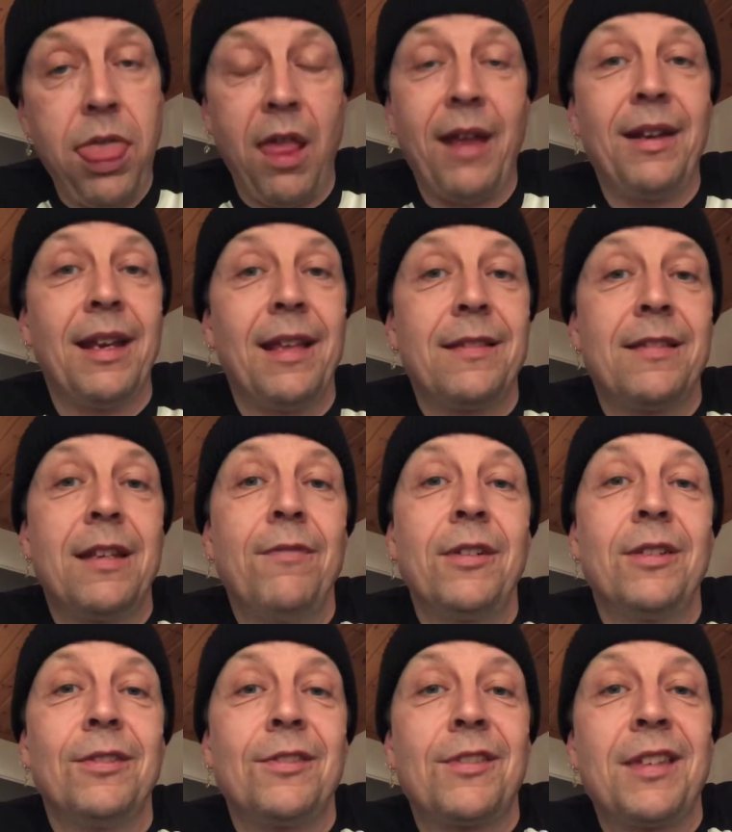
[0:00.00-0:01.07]
that's
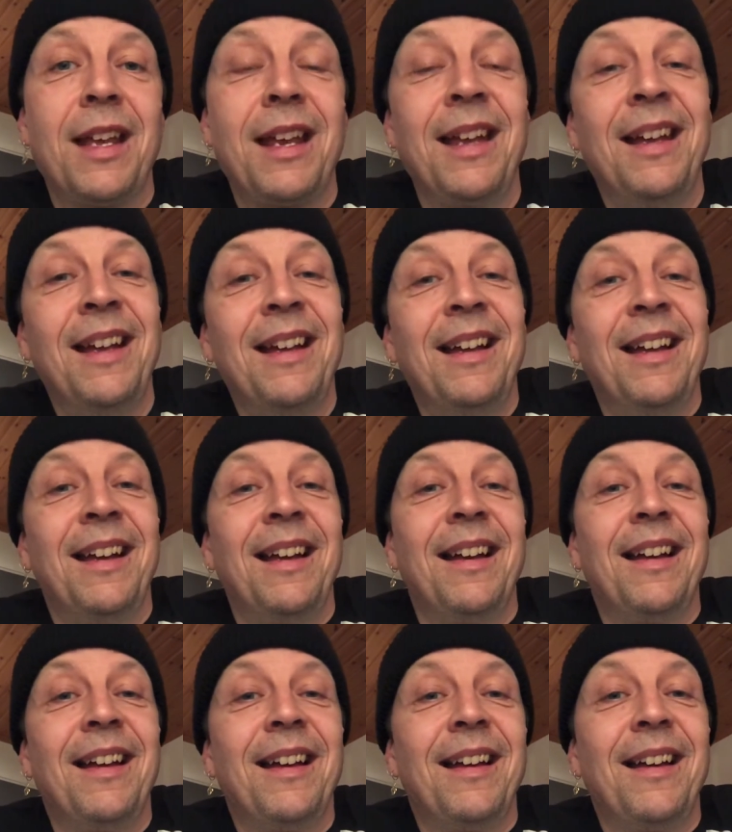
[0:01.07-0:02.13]
difficult to say.
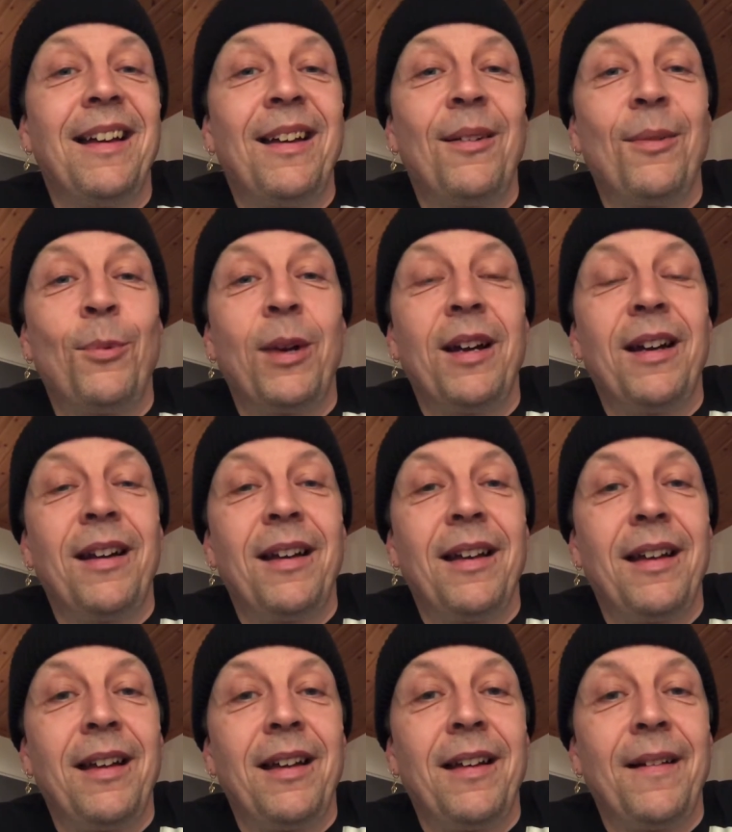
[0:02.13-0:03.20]

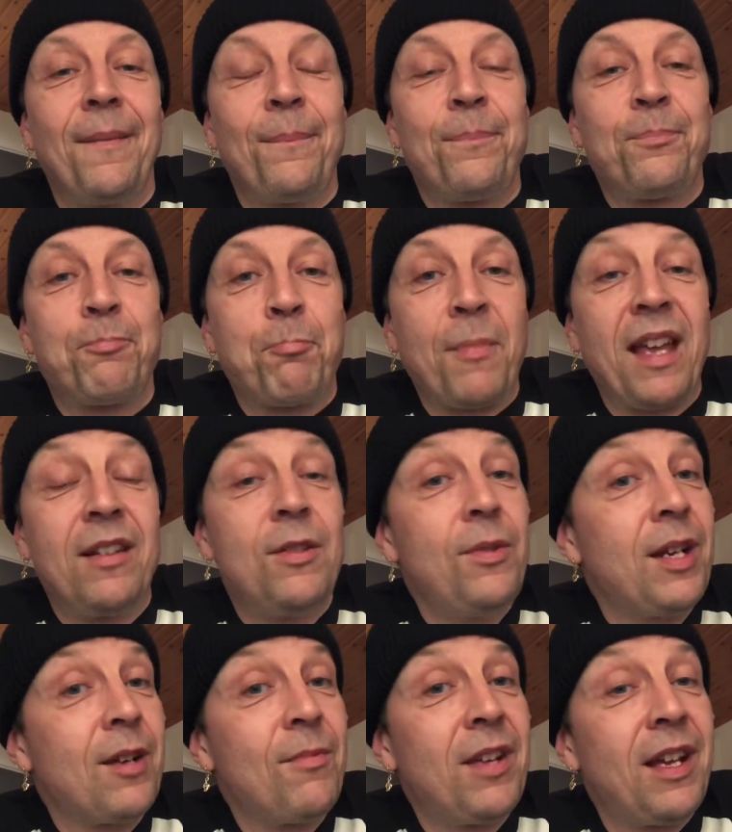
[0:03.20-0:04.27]
We're
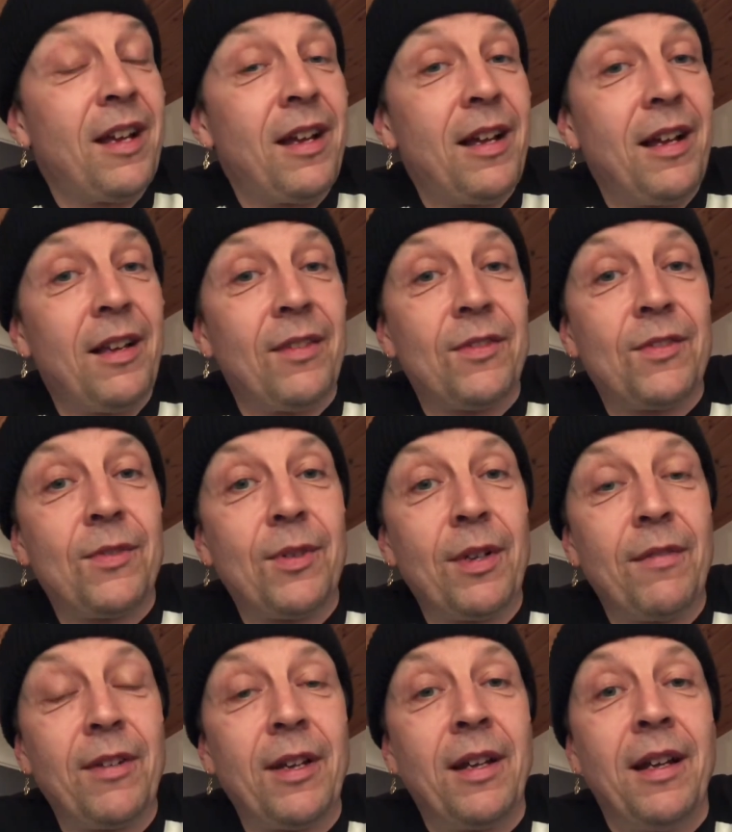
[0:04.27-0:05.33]
doing sort
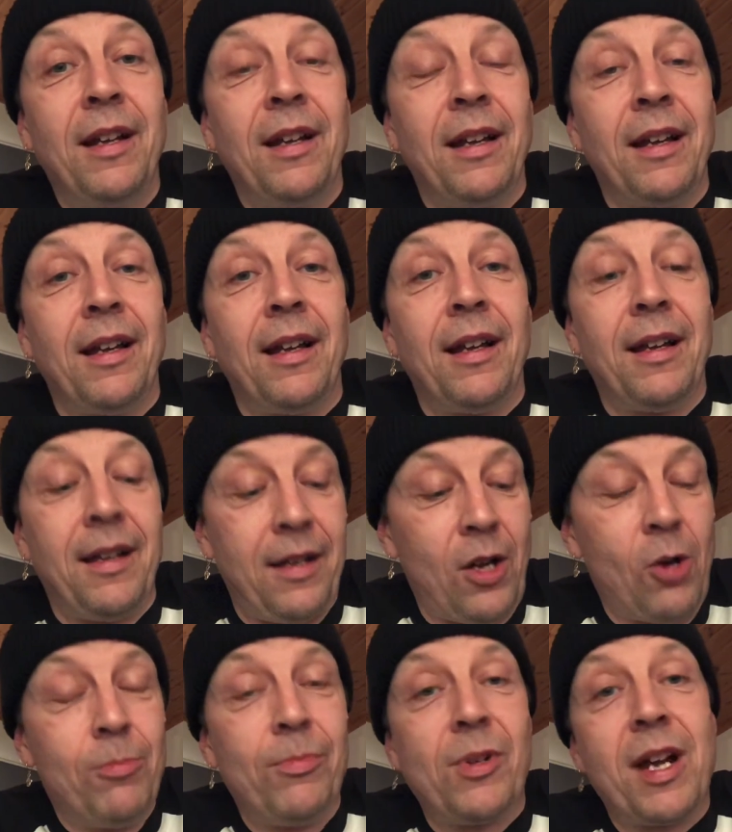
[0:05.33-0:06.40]
of a
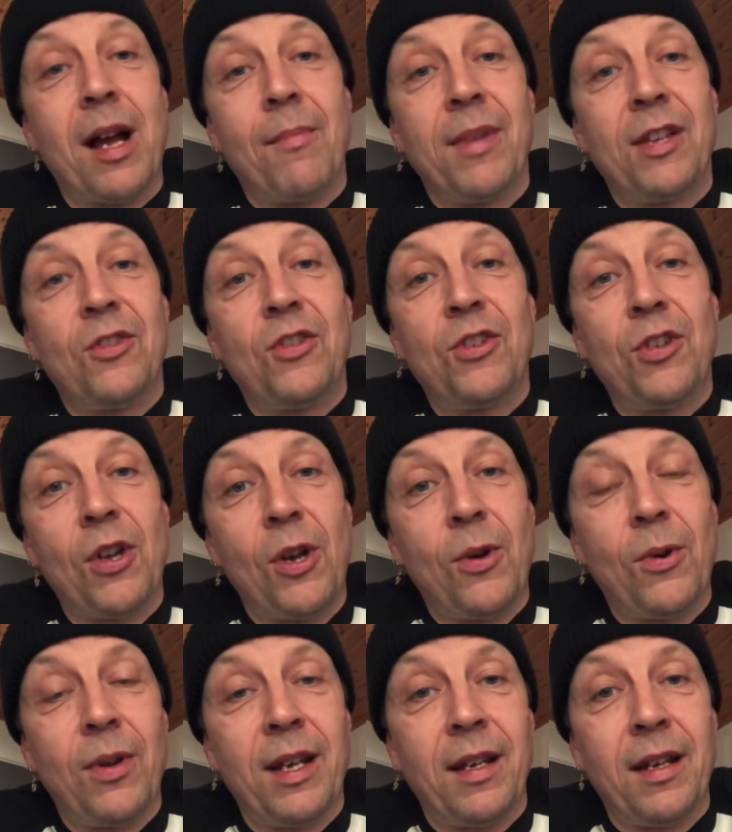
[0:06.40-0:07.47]
homecoming
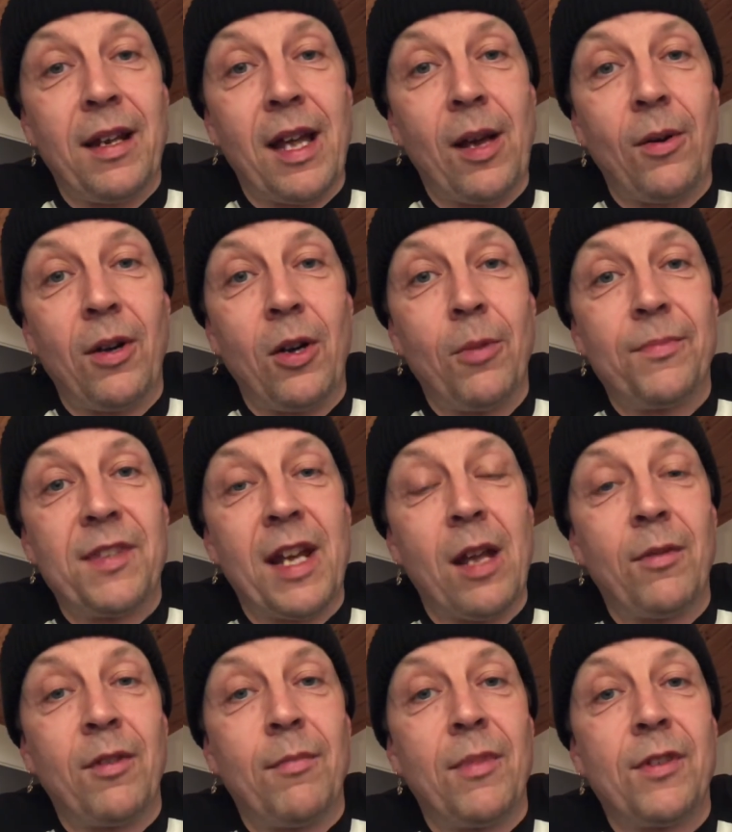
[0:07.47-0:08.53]
show in our
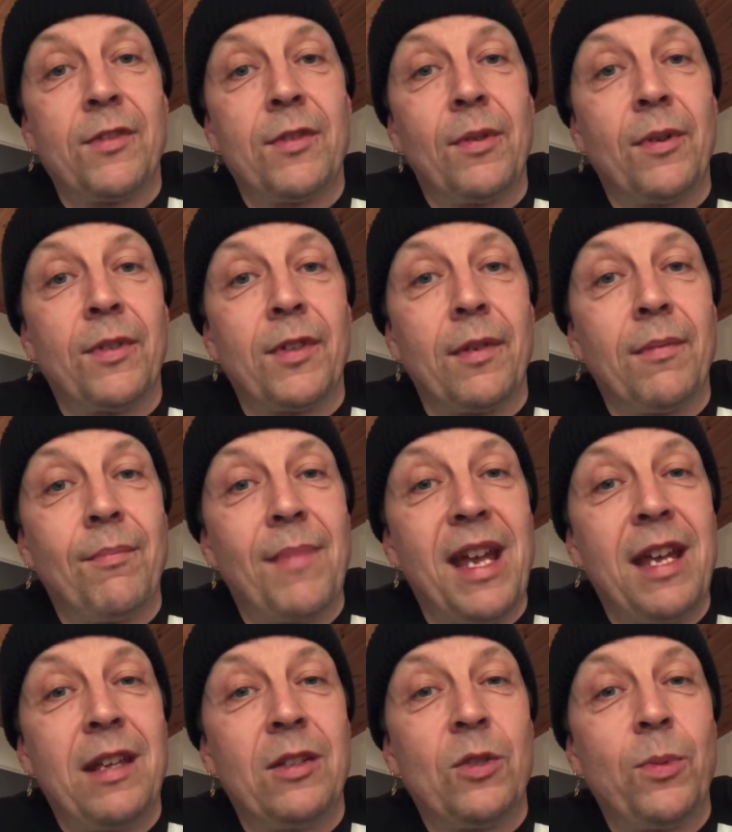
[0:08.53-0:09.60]
hometown of Mönsterås on
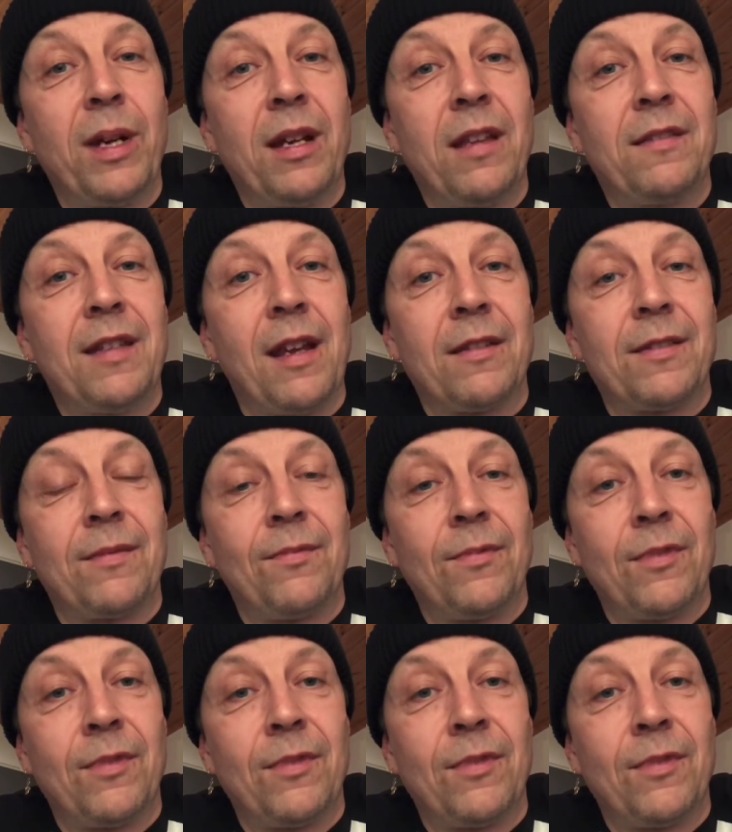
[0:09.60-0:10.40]
May 26th.